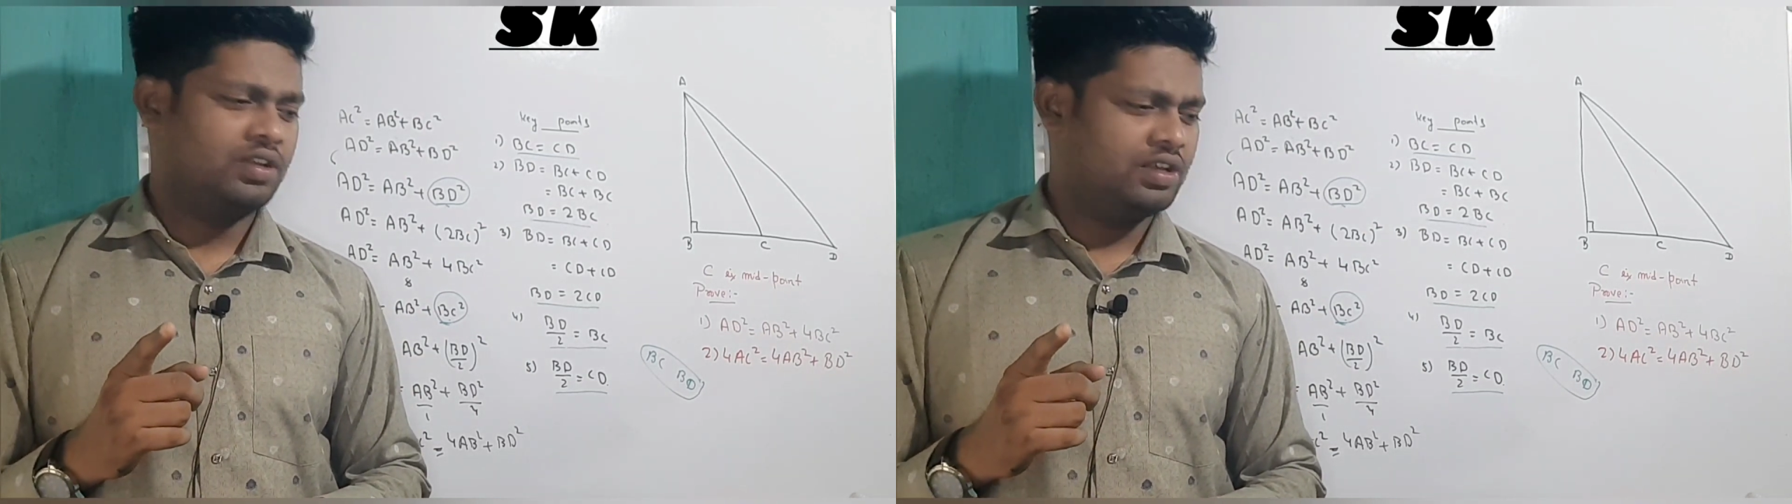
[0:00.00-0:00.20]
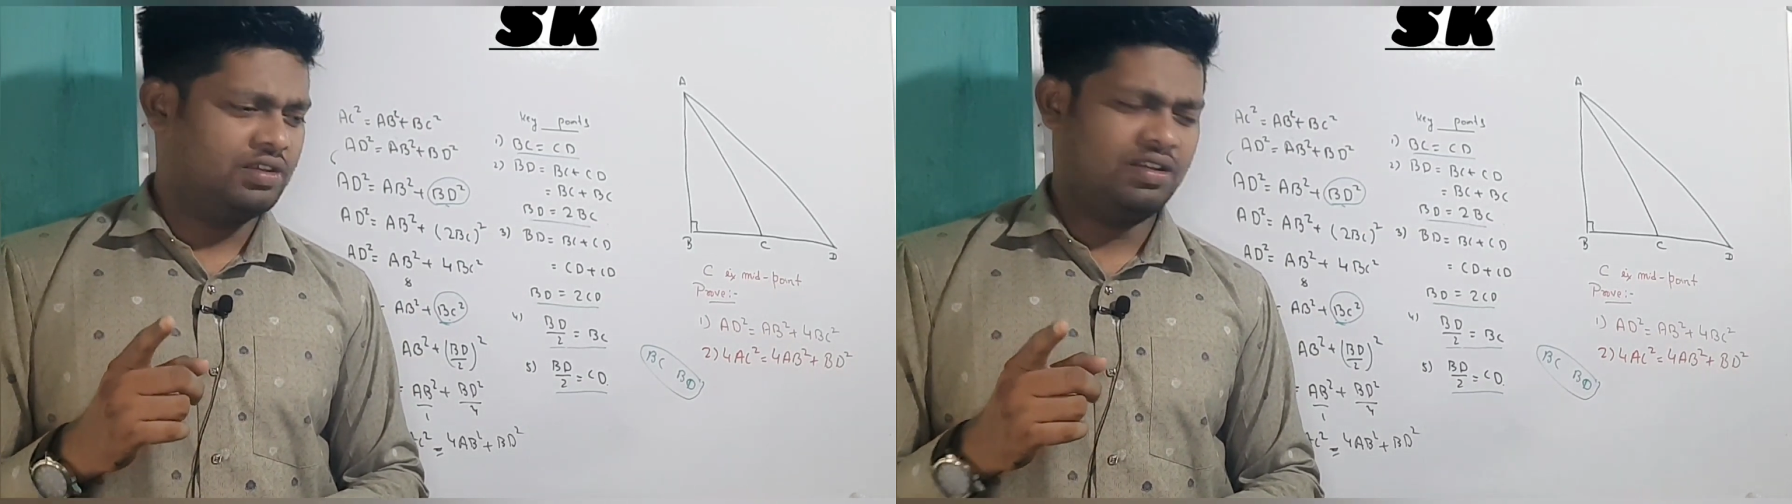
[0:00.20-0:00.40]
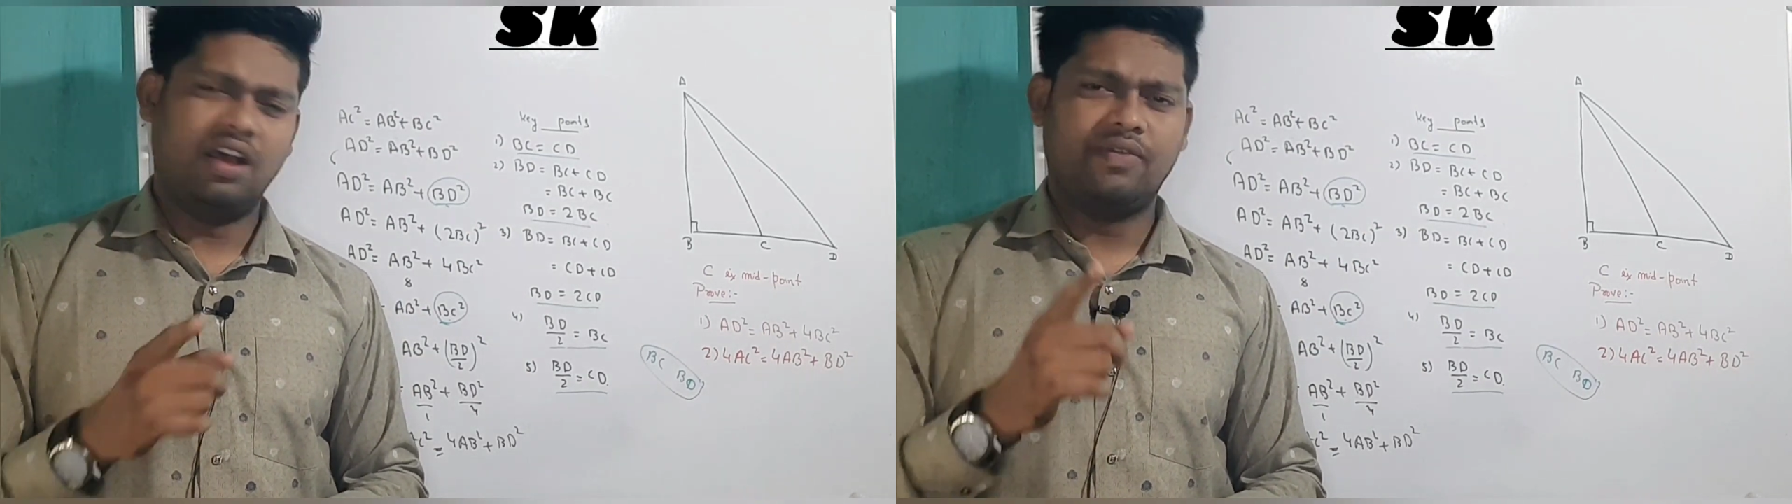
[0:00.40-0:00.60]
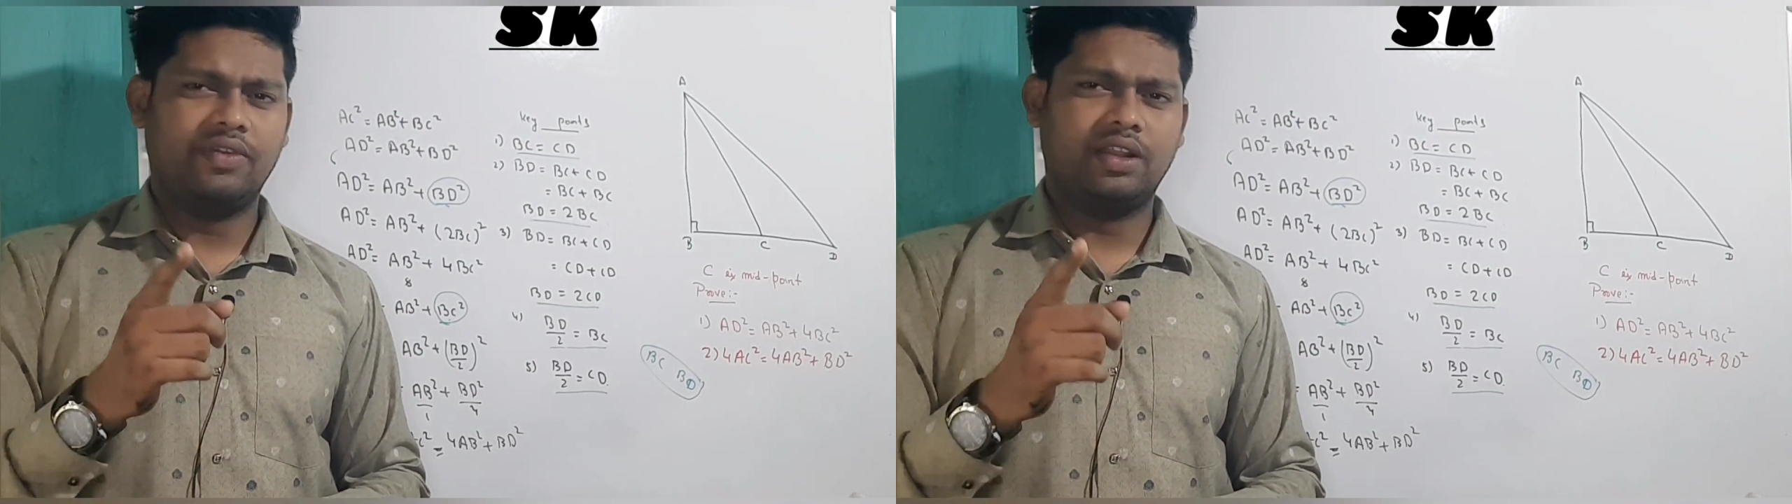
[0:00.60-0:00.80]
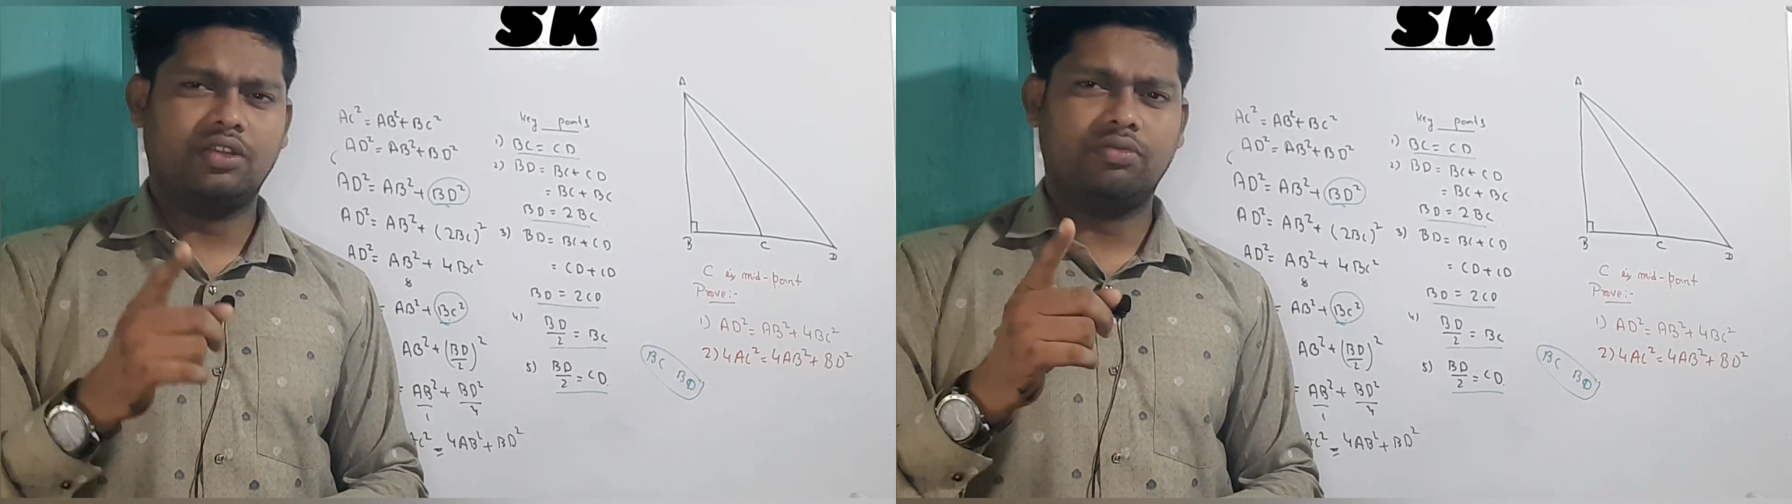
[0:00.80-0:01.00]
half an
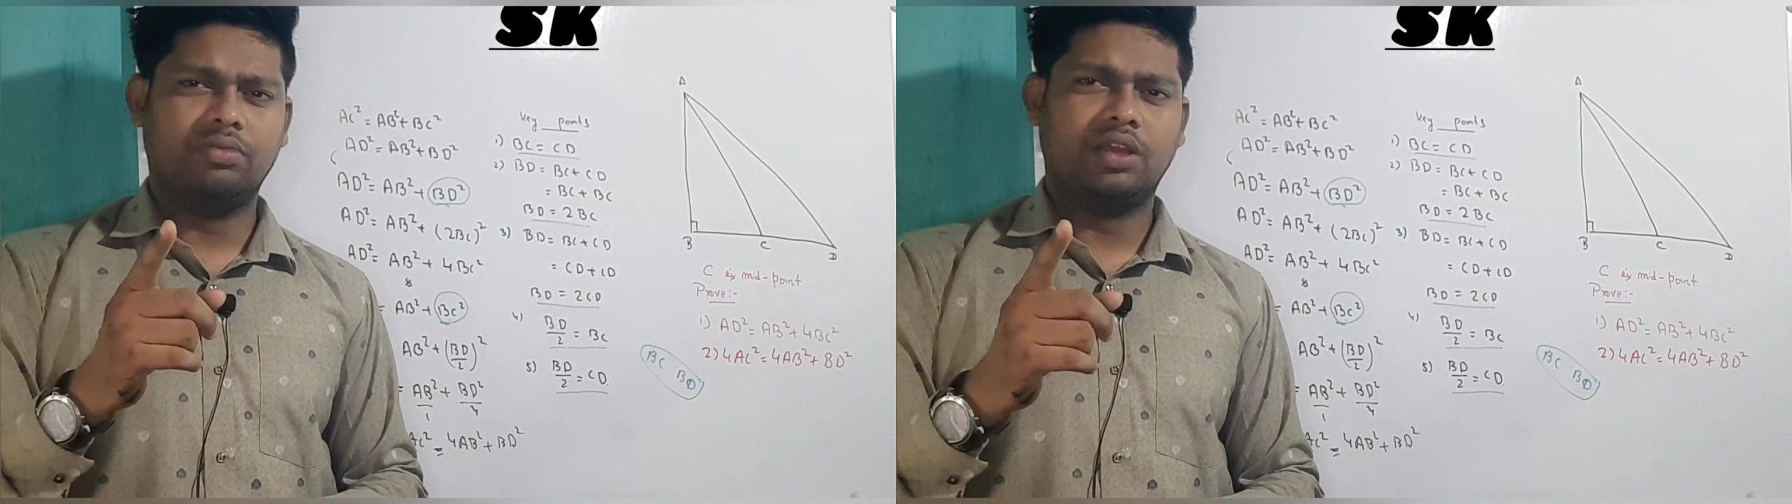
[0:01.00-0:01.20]
hour give me,